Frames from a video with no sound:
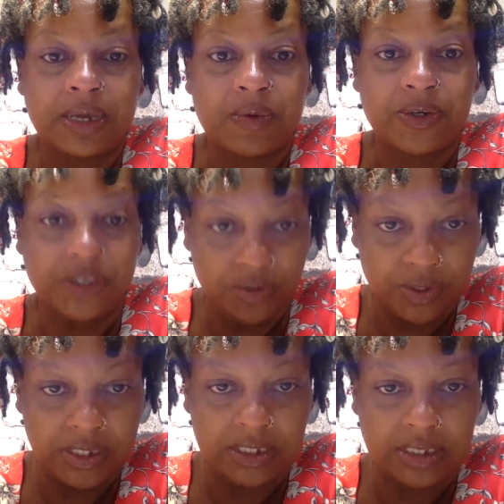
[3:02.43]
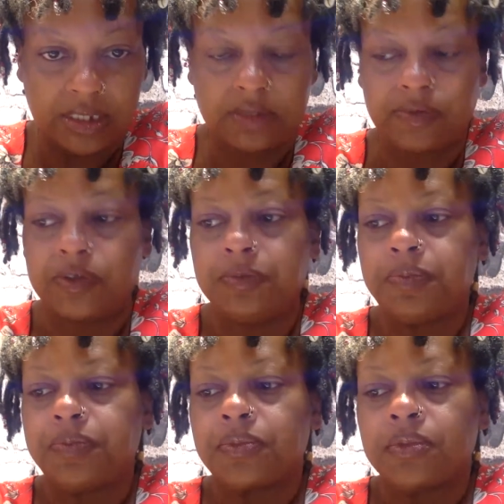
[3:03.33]
they were too successful
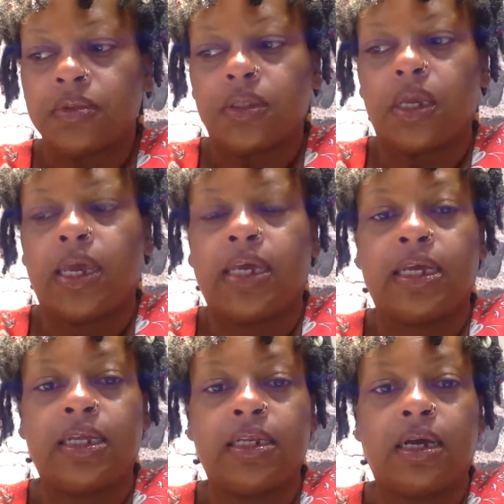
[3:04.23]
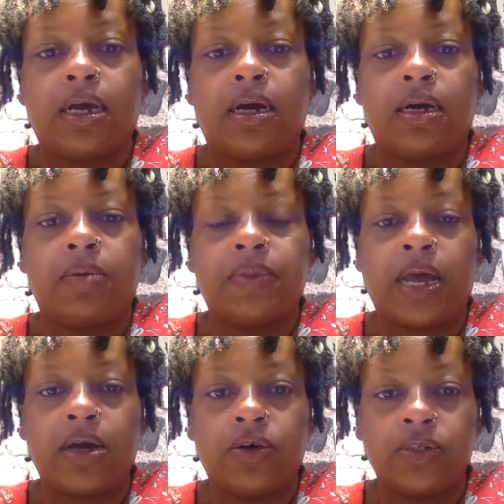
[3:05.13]
in
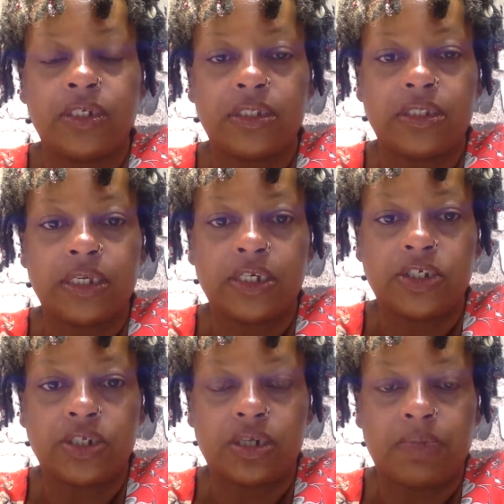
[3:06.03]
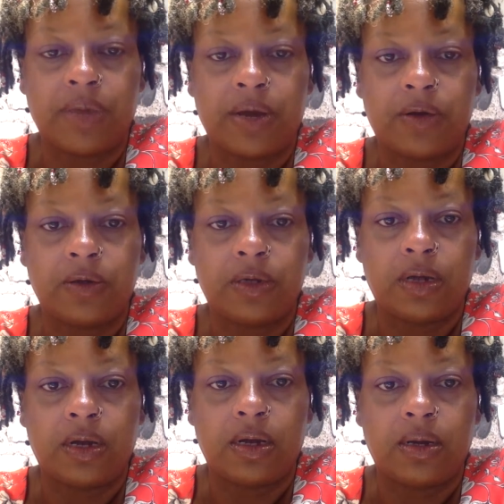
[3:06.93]
not only teaching about
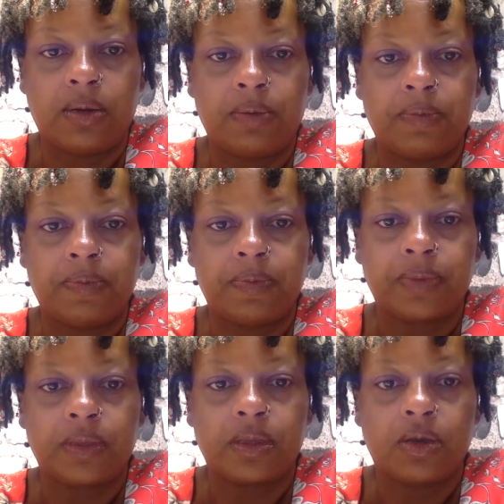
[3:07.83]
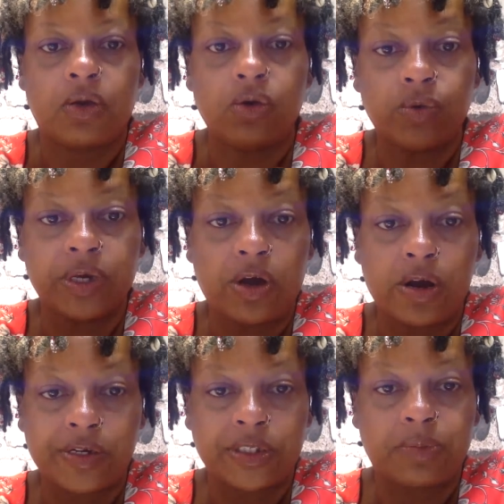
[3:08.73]
who we
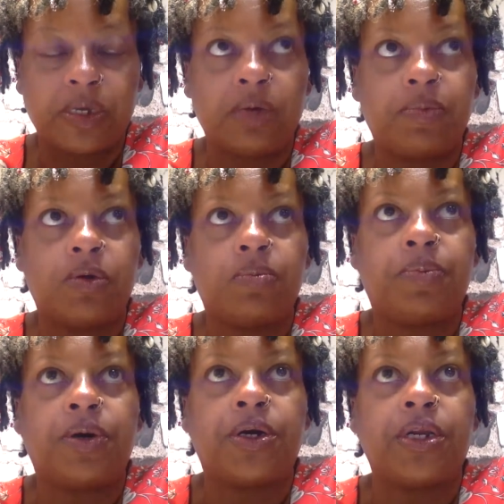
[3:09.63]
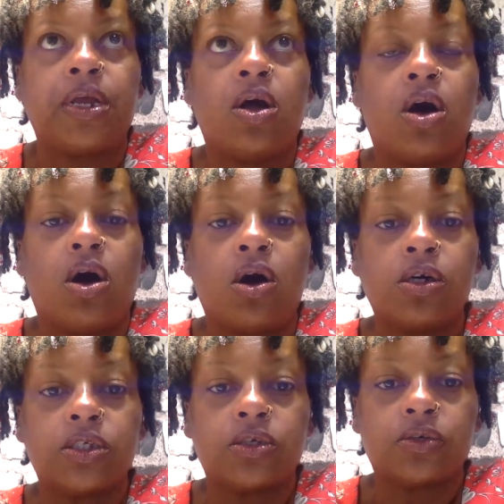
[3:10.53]
are as a people, but
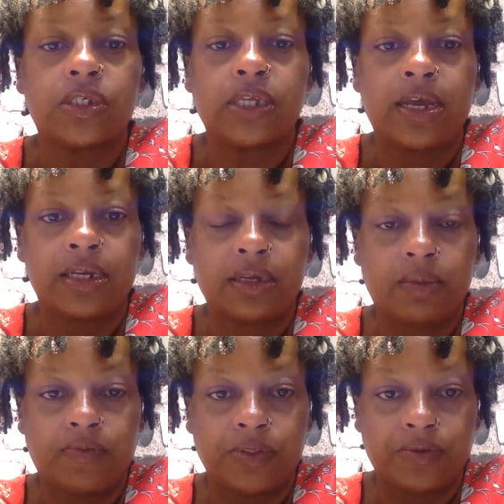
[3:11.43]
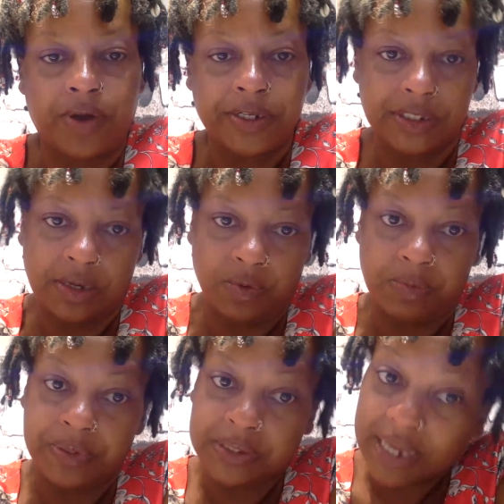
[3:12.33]
also standing up for the rights that we
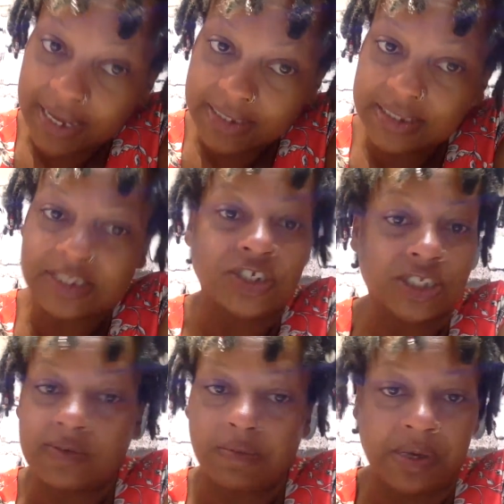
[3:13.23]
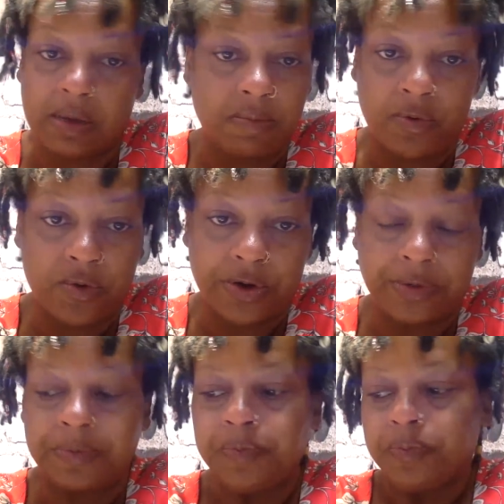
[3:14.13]
possess just for being born.
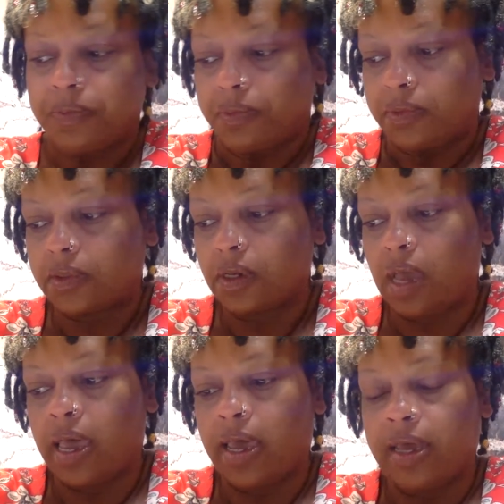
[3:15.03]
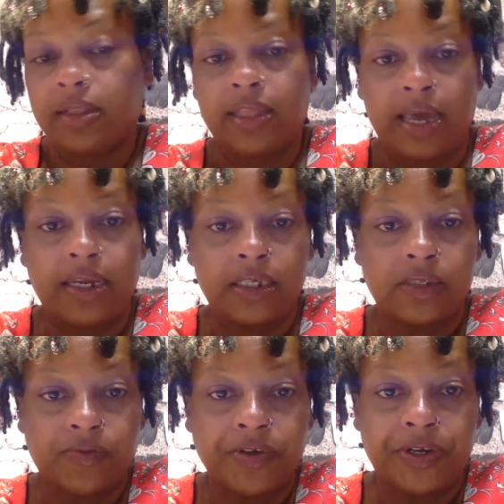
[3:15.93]
And that is
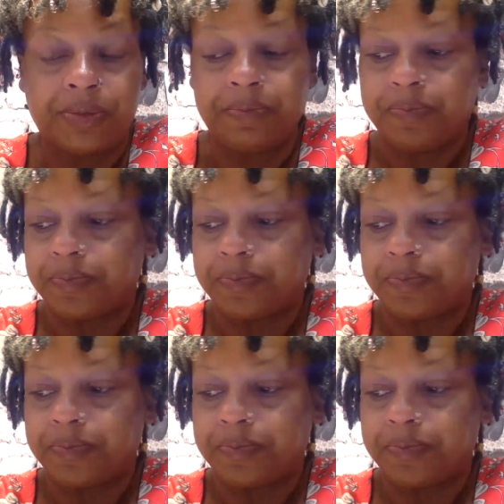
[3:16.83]
freedom